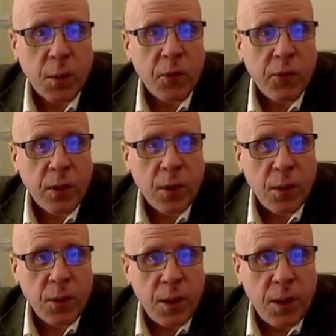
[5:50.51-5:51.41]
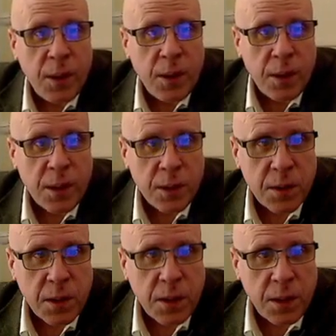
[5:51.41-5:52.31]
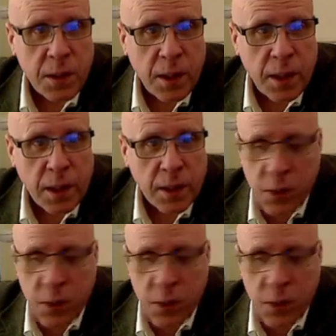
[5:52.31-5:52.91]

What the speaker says: 0 is the x